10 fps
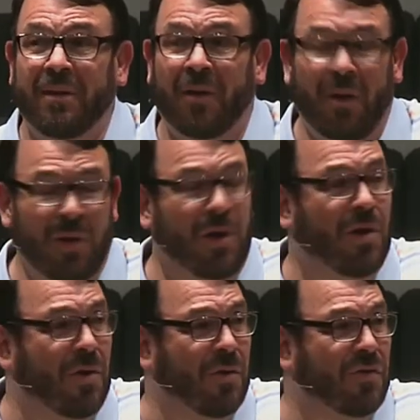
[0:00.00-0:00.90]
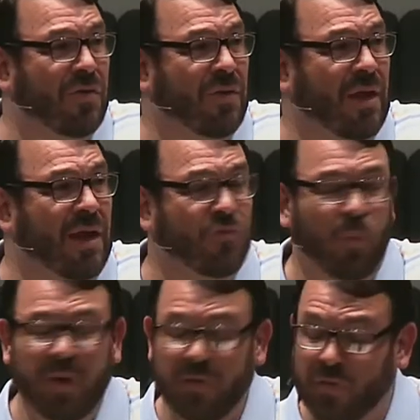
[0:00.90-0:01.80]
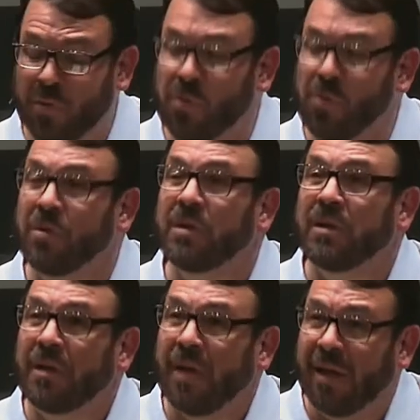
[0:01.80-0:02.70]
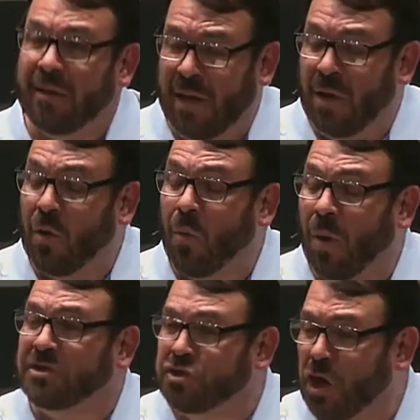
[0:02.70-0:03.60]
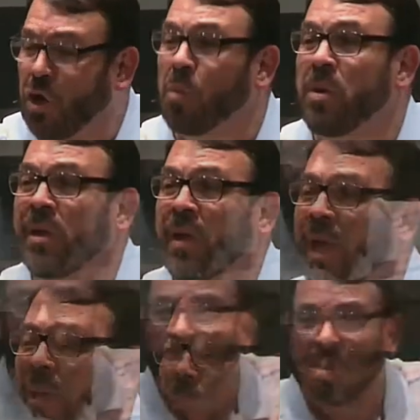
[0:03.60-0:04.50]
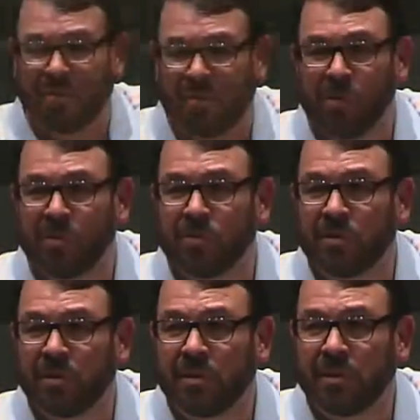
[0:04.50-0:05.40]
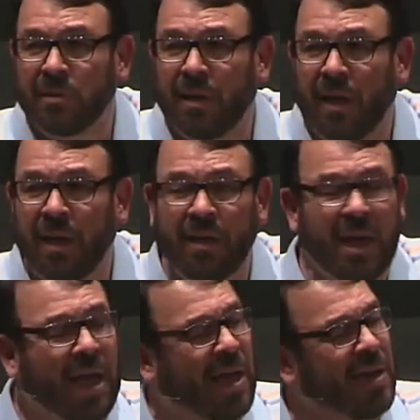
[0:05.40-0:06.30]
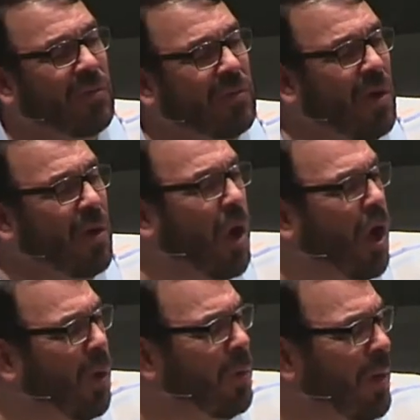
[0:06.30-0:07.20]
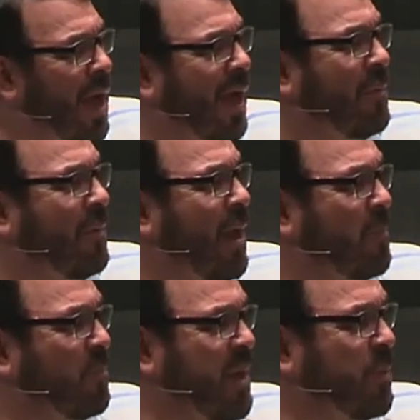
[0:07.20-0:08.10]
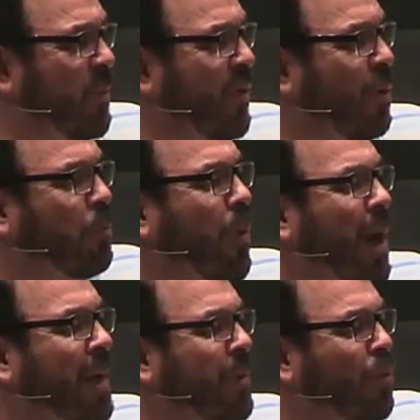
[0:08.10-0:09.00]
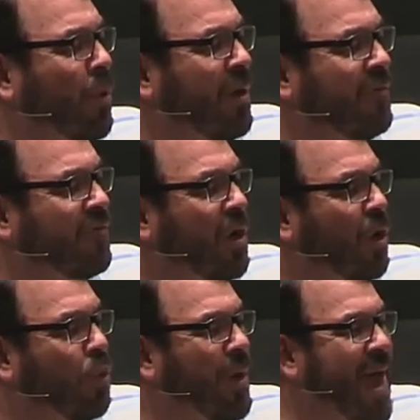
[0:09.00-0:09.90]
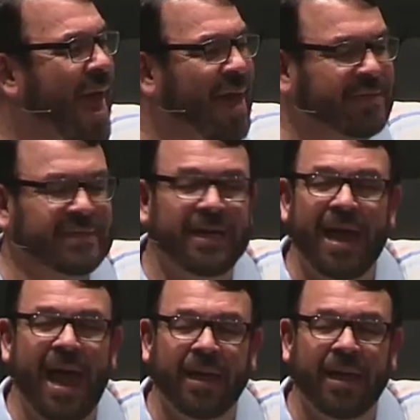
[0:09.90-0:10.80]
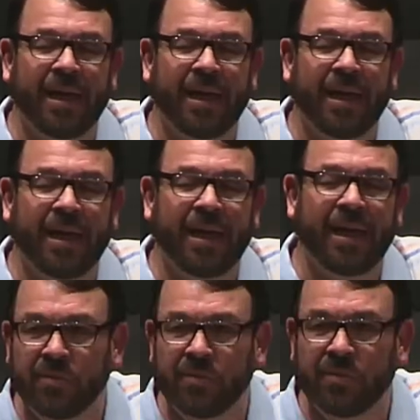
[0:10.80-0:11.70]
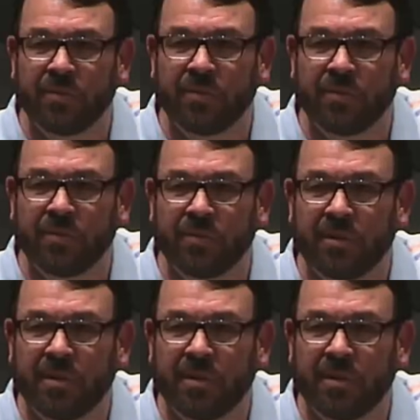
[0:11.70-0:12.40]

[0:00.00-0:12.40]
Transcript: on earth that has went through, you know, what Job had went through. And I don't know a whole lot of people that probably would have reacted like Job did also.